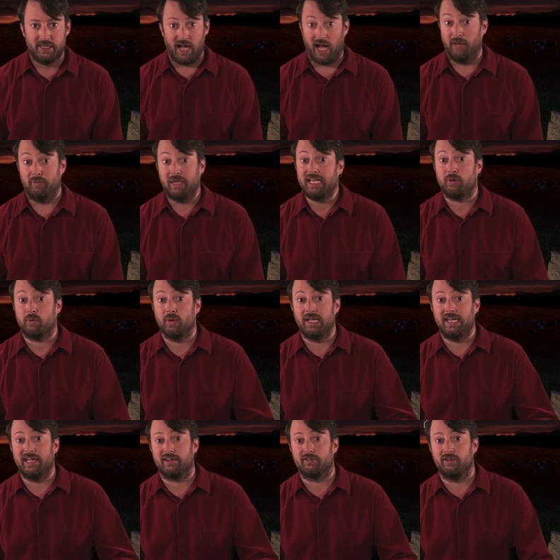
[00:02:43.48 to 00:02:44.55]
I'm
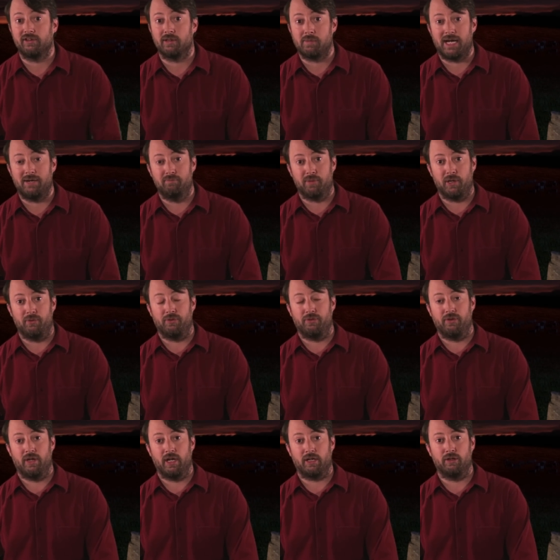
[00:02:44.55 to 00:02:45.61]
equally ignorant about both.
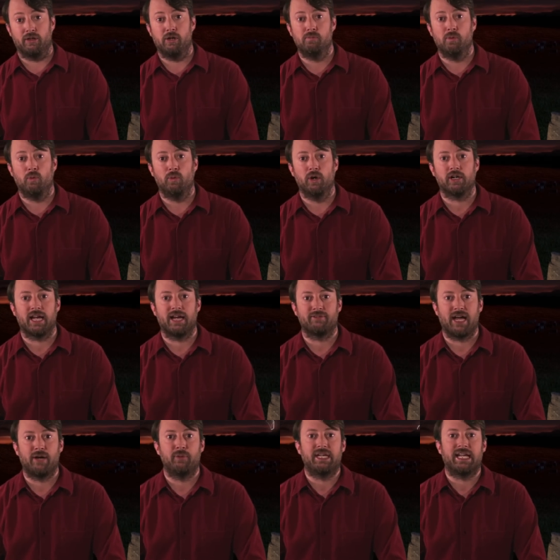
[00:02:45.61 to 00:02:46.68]
I can no more work out
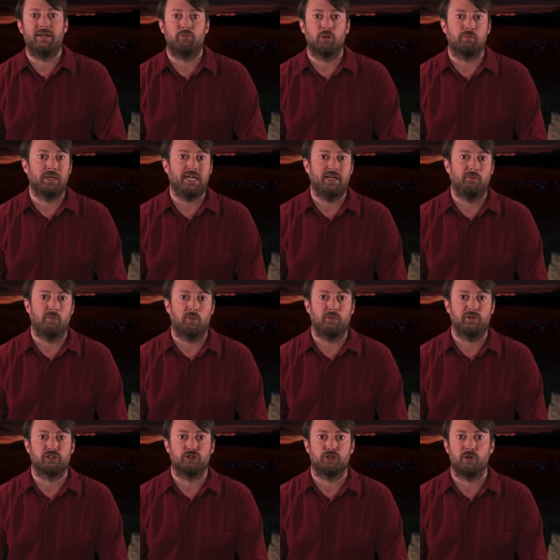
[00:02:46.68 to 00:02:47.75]
how we came to be and what
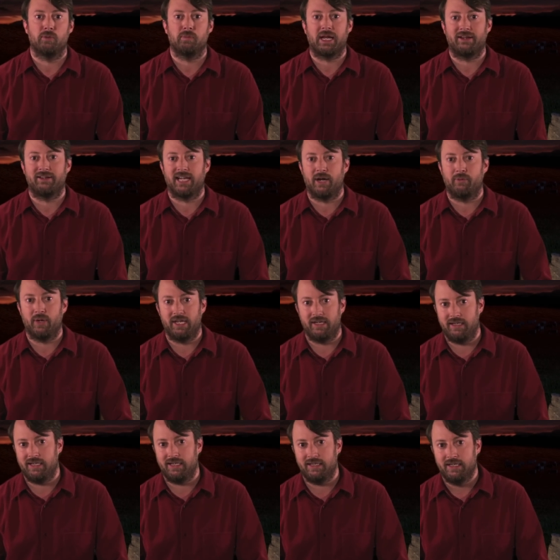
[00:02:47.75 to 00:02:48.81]
we should do about it now we're
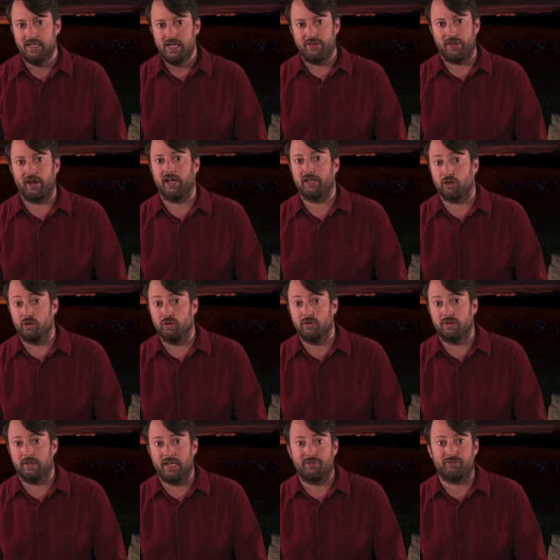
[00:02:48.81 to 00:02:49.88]
here than I
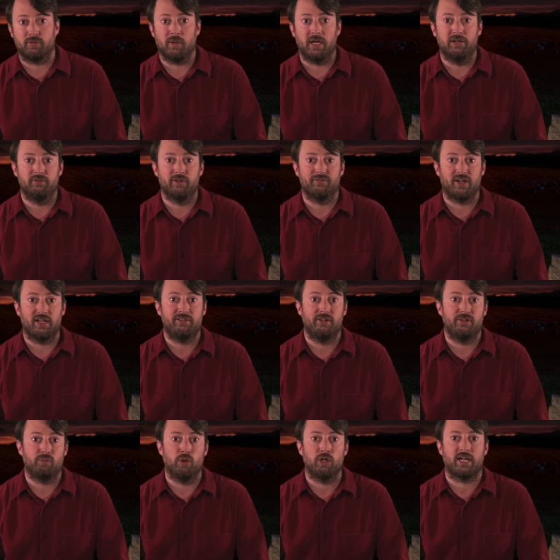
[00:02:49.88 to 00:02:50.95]
could, left to my own
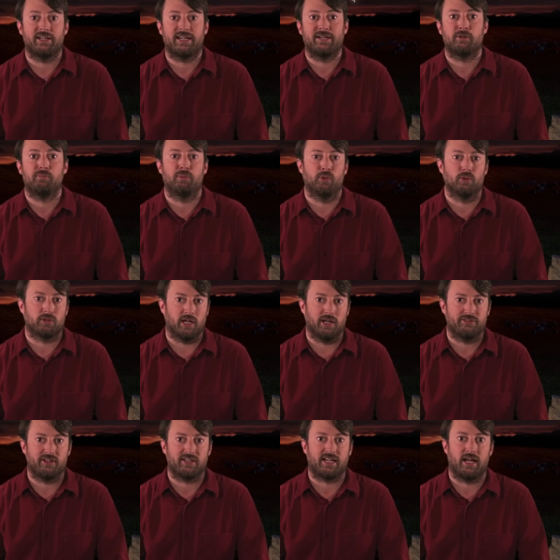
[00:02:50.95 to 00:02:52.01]
devices, work out how to
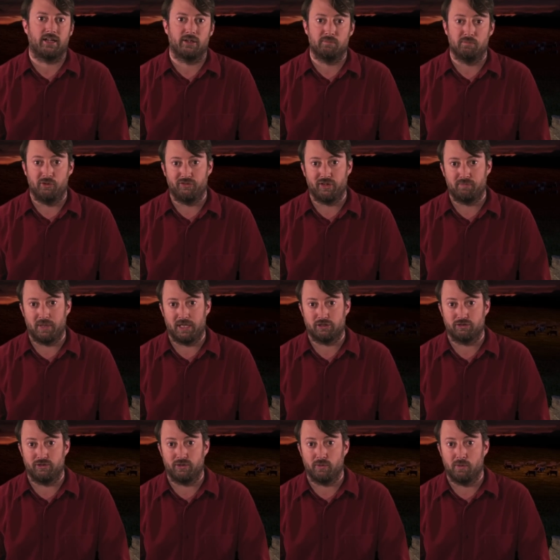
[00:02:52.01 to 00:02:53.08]
broadcast a coloured moving
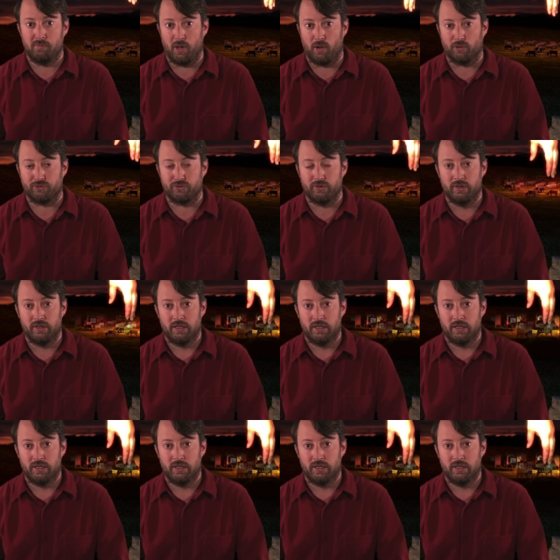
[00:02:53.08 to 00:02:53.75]
picture into a box.